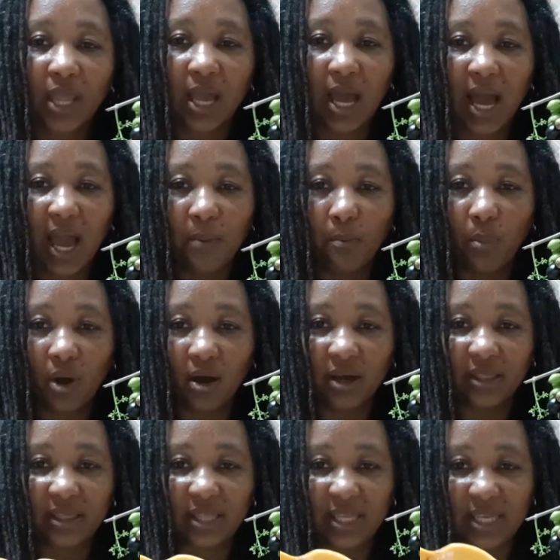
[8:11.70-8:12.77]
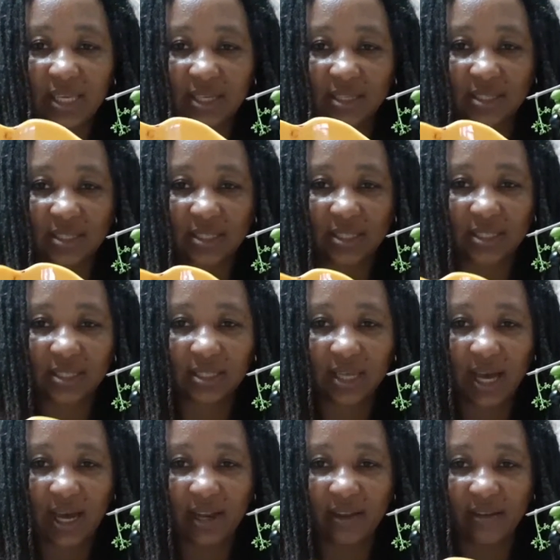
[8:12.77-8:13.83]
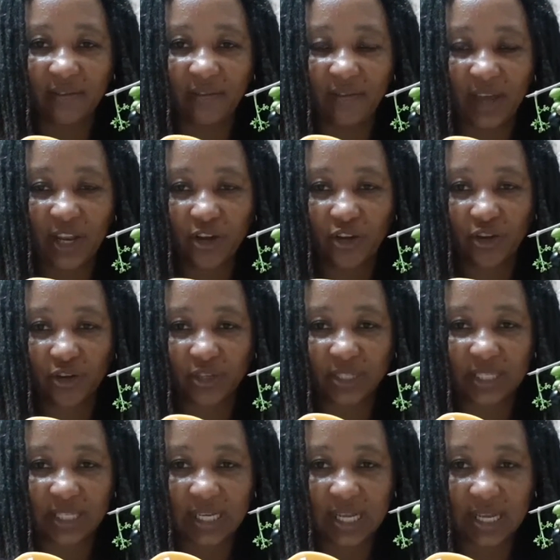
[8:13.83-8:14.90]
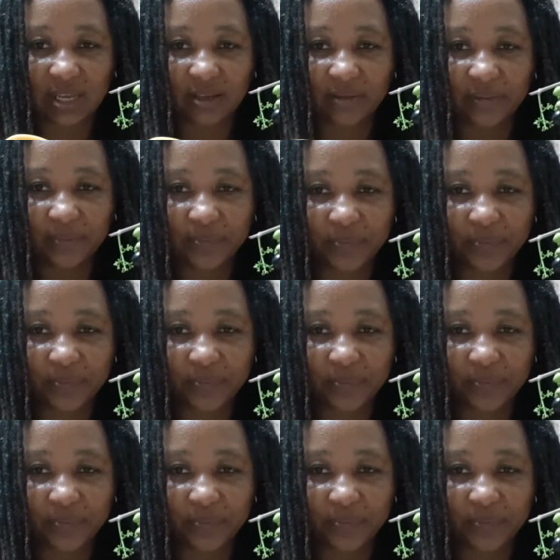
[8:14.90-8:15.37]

I bought these at the vendor today,